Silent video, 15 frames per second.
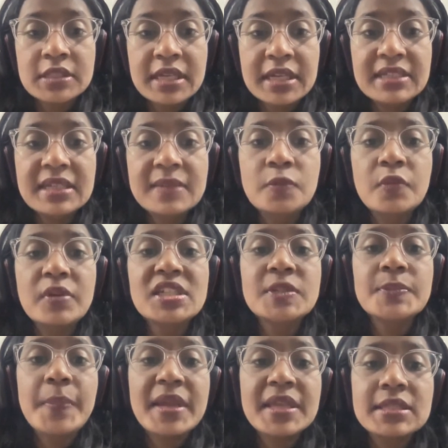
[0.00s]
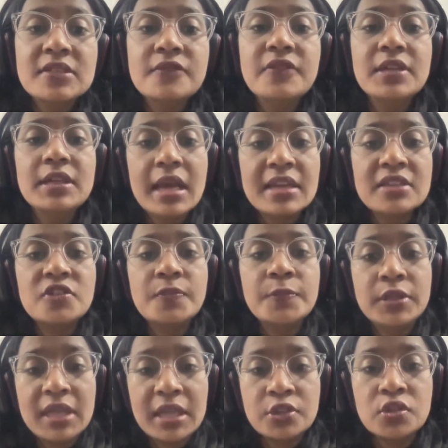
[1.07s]
right, that provides specific kinds of
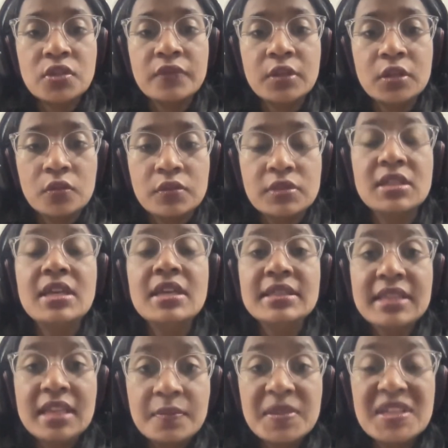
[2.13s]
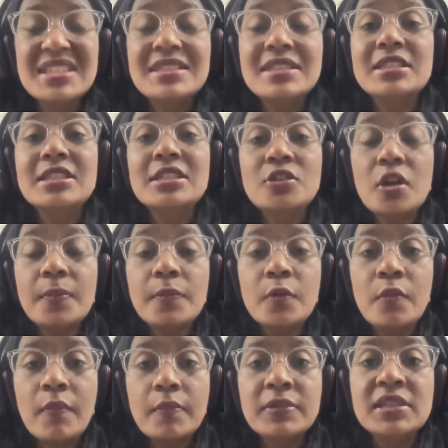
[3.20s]
protection of the clothes. That means this does
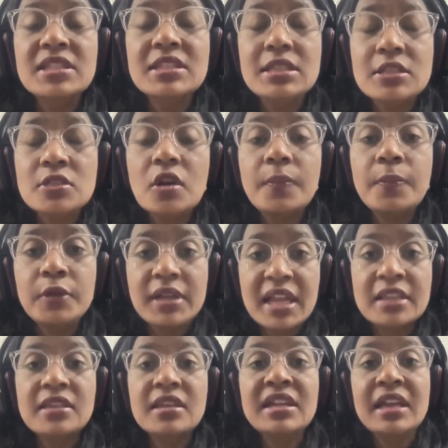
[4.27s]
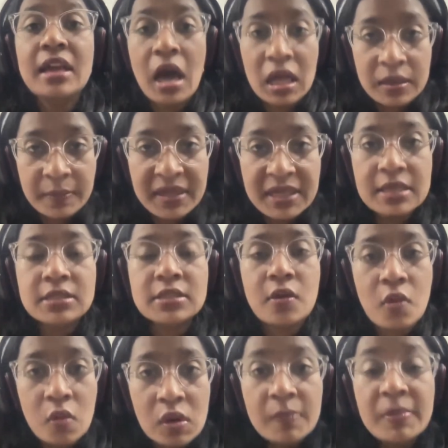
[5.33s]
not protect the garment as a
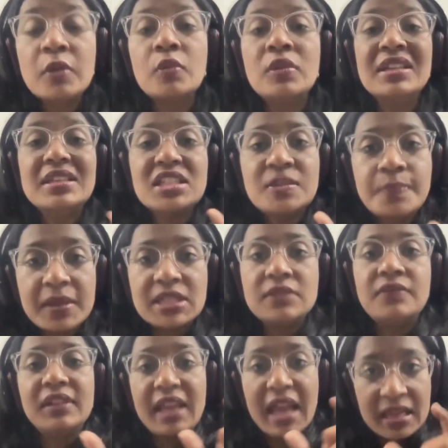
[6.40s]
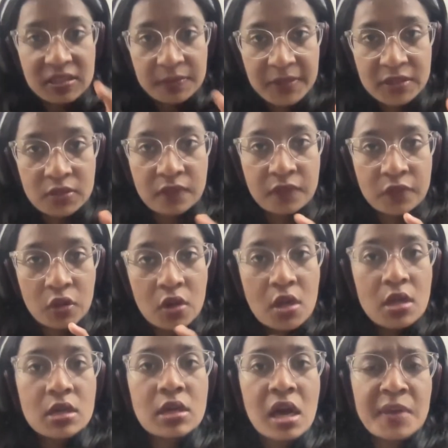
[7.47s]
whole, but only the specific aspects of the
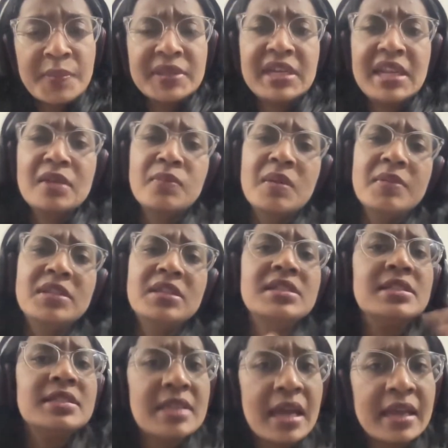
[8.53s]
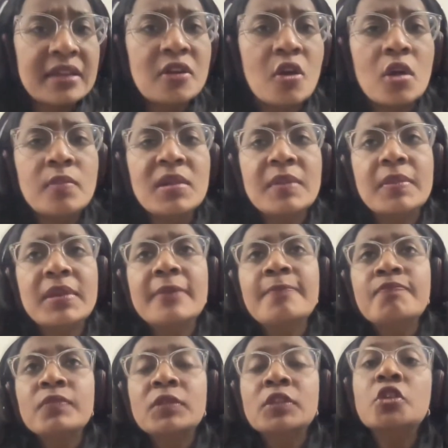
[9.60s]
garment, like maybe the design or
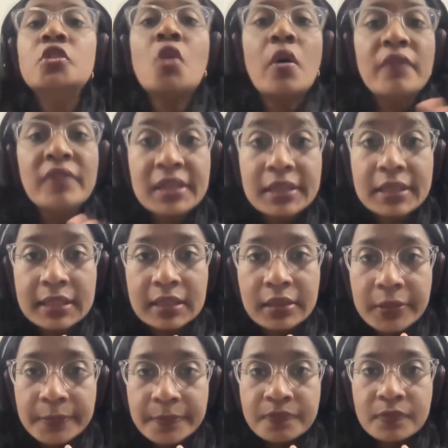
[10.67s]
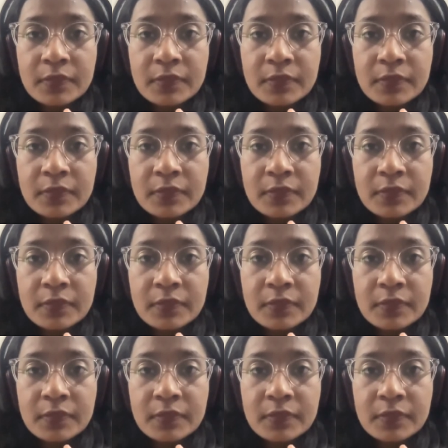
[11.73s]
maybe the novelty